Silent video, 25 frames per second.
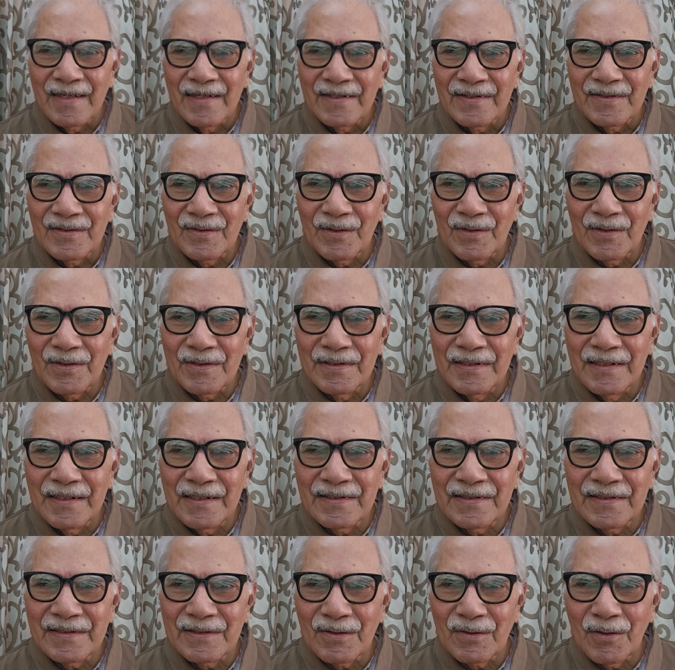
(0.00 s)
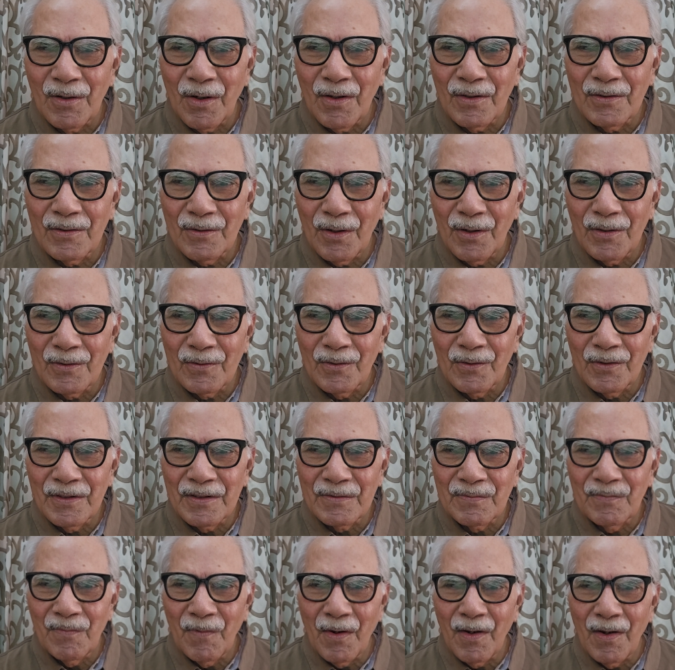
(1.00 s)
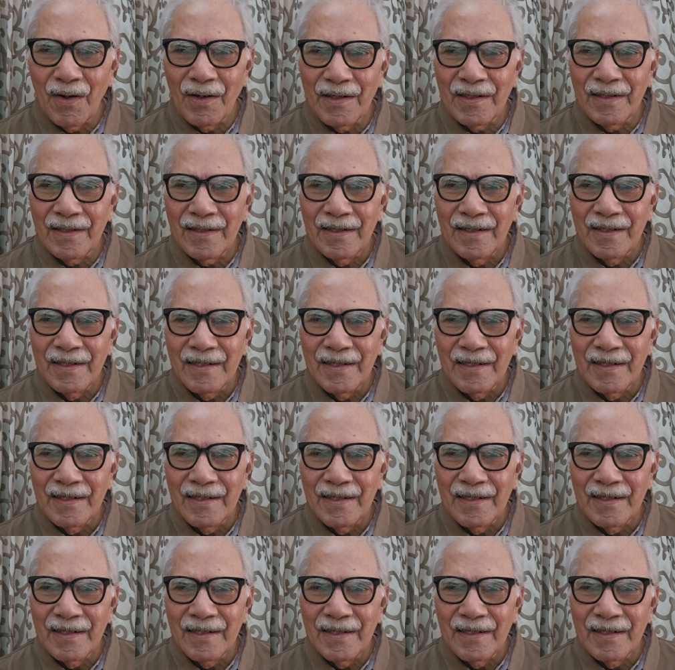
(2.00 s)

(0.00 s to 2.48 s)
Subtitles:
So this clause, although small,